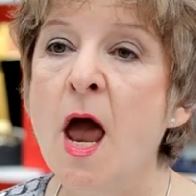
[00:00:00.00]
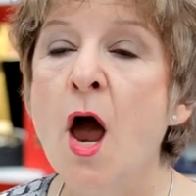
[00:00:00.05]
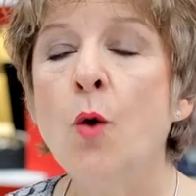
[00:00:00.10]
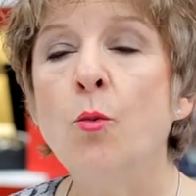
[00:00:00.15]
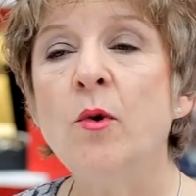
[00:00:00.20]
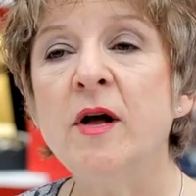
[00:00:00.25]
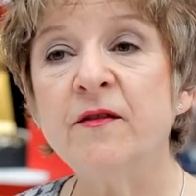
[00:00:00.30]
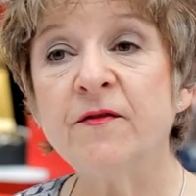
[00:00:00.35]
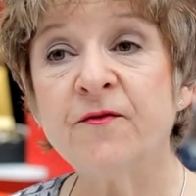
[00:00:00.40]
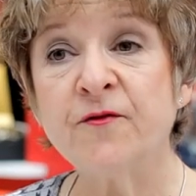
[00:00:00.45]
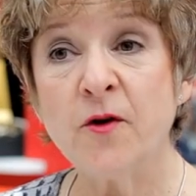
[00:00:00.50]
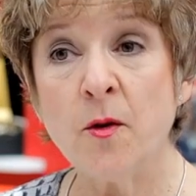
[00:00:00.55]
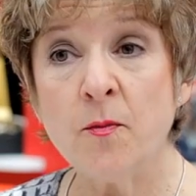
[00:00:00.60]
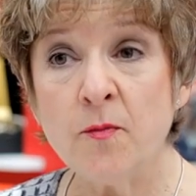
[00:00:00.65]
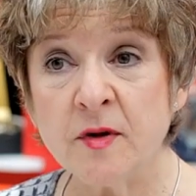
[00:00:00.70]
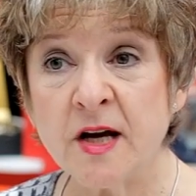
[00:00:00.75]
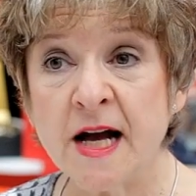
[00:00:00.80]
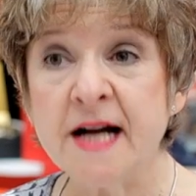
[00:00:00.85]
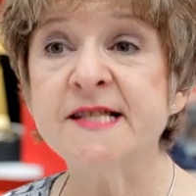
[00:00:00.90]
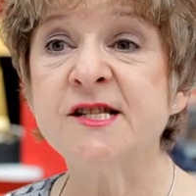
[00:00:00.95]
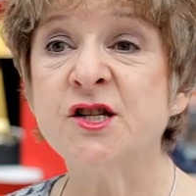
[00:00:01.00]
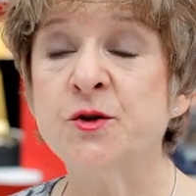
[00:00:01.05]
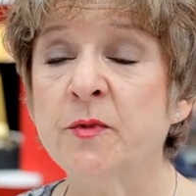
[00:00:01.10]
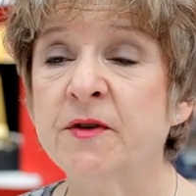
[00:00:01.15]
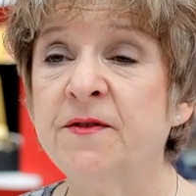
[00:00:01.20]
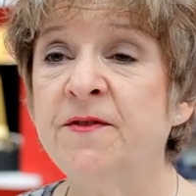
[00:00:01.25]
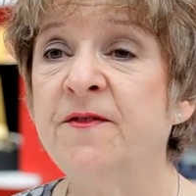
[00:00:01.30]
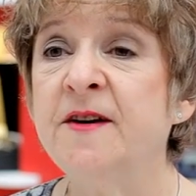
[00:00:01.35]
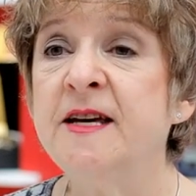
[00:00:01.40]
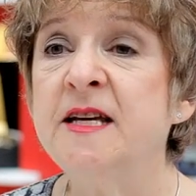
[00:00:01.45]
Well, from customer
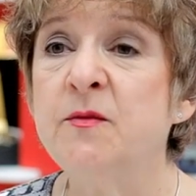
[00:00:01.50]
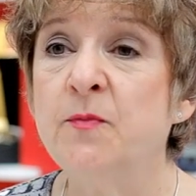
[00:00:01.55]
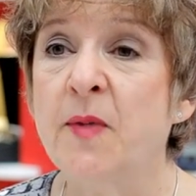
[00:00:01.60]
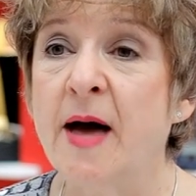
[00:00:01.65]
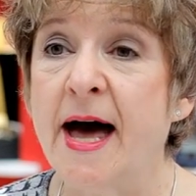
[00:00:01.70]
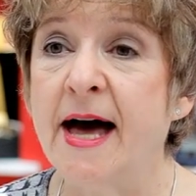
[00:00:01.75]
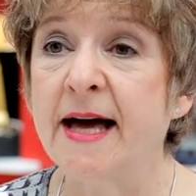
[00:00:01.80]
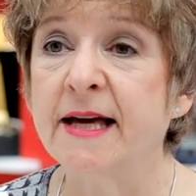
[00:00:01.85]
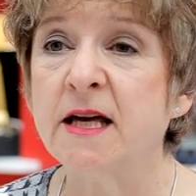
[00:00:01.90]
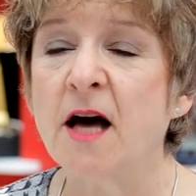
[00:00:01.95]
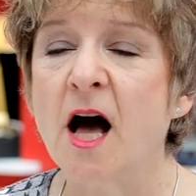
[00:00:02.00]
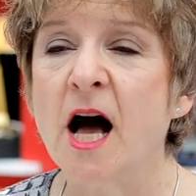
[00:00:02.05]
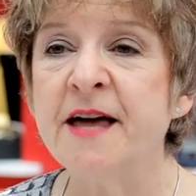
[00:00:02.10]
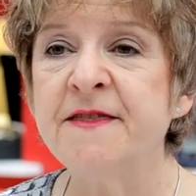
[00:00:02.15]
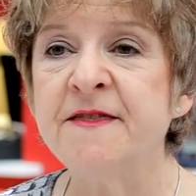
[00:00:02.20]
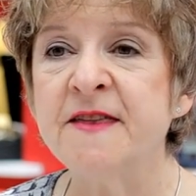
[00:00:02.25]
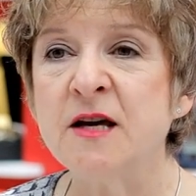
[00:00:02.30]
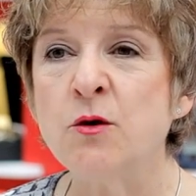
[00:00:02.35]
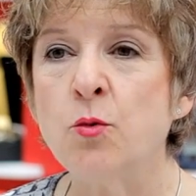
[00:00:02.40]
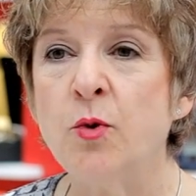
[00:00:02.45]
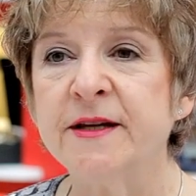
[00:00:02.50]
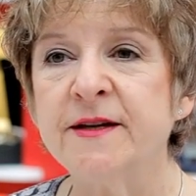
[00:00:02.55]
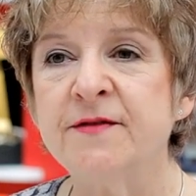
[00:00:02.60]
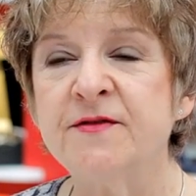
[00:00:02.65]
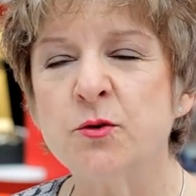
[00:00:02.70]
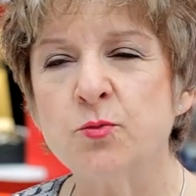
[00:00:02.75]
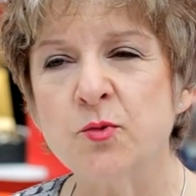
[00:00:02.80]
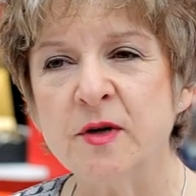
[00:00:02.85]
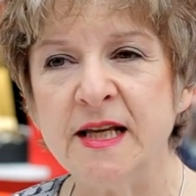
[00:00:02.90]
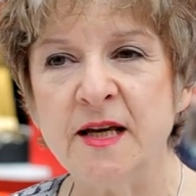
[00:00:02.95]
feedback, I think one of
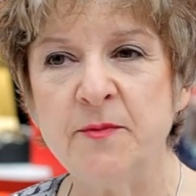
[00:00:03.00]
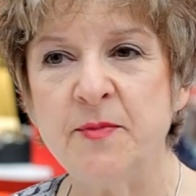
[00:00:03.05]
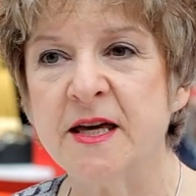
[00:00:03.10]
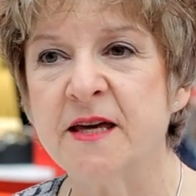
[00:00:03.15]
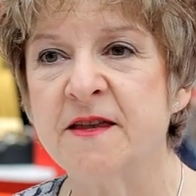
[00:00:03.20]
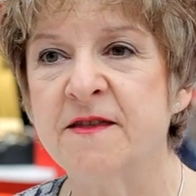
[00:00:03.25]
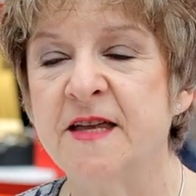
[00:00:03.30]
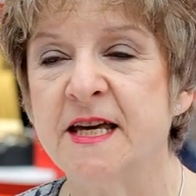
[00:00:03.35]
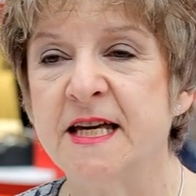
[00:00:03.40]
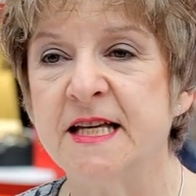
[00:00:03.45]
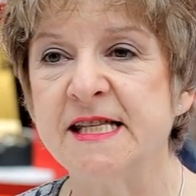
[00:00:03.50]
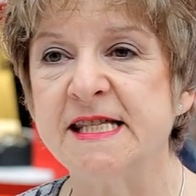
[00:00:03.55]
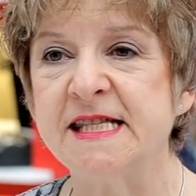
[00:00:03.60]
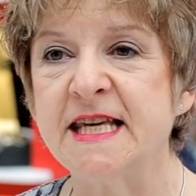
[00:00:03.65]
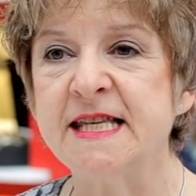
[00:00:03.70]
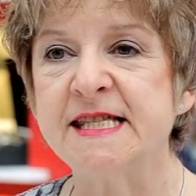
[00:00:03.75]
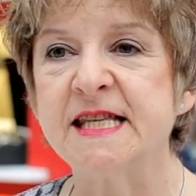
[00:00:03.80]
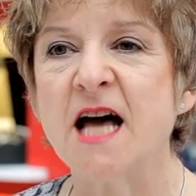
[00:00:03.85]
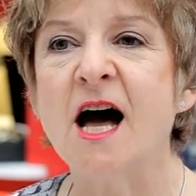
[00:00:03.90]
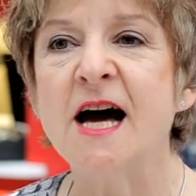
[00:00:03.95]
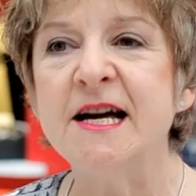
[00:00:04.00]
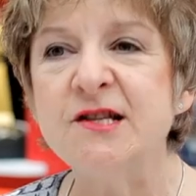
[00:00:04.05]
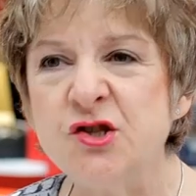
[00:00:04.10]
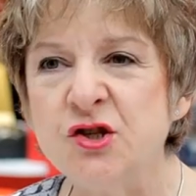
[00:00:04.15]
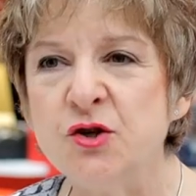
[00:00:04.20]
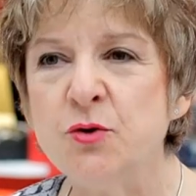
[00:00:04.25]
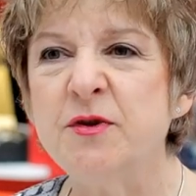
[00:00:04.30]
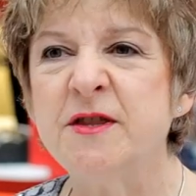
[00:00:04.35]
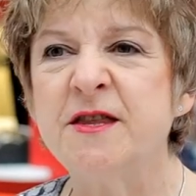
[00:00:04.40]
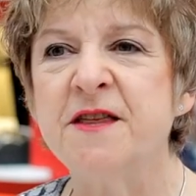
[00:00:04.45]
the really big things is I
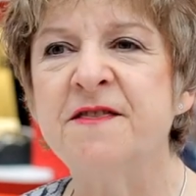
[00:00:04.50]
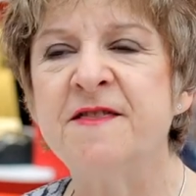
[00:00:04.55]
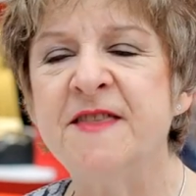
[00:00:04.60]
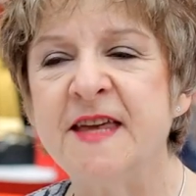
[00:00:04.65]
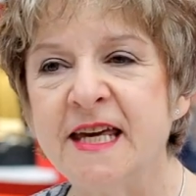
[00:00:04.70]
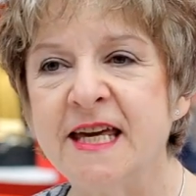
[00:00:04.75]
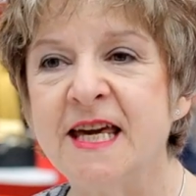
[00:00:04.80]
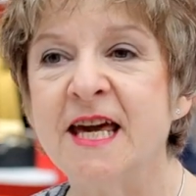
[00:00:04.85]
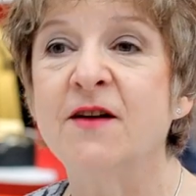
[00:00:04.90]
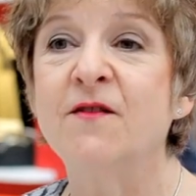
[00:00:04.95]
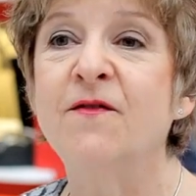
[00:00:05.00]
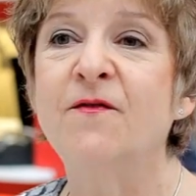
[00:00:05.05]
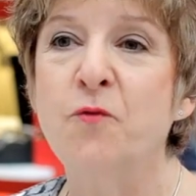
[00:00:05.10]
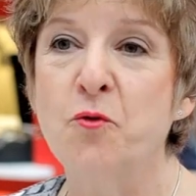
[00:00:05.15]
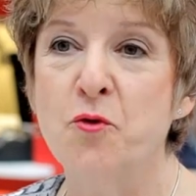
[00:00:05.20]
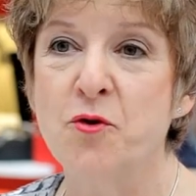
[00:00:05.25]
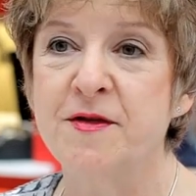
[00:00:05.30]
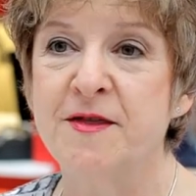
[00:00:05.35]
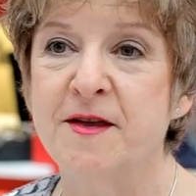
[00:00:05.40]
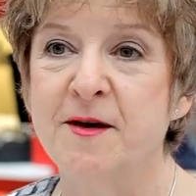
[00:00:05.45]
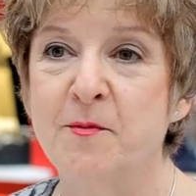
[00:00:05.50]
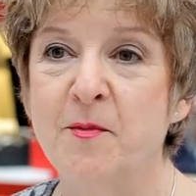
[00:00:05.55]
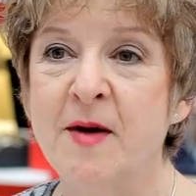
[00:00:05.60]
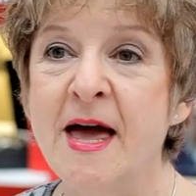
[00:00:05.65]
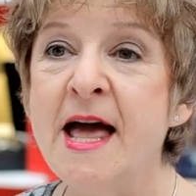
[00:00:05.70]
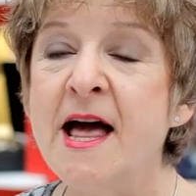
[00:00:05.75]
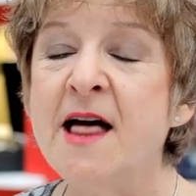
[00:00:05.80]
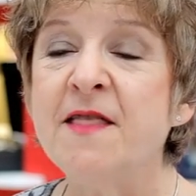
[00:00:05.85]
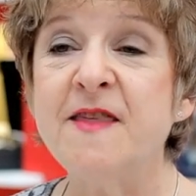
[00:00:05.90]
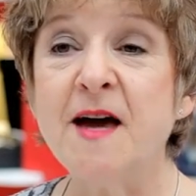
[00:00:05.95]
do the thinking for them.
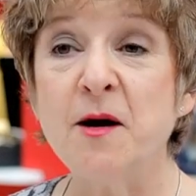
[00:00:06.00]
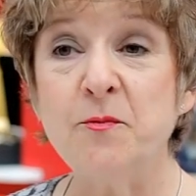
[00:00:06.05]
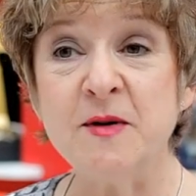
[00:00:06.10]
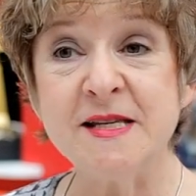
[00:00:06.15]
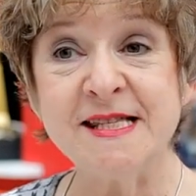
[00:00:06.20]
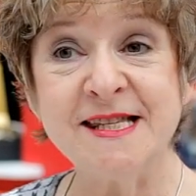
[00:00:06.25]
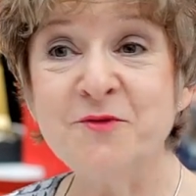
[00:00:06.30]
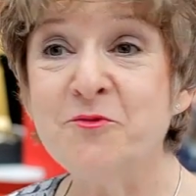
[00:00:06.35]
They're busy